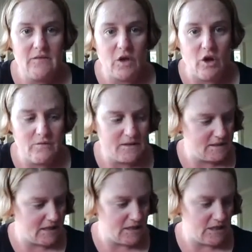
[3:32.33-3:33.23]
The
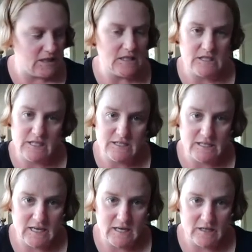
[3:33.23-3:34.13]
conversation that she
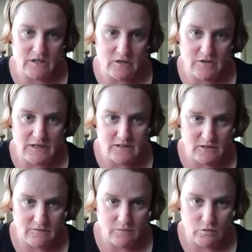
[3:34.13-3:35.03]
started in
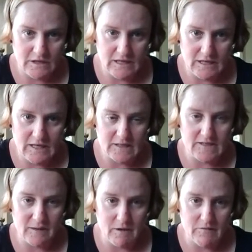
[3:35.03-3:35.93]
2014 at a
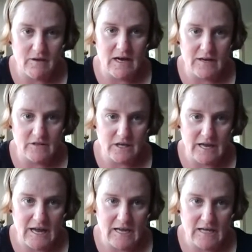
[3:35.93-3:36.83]
summit for
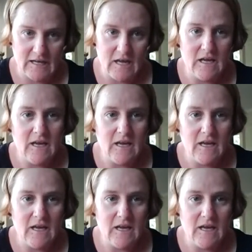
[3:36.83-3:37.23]
Arotayahi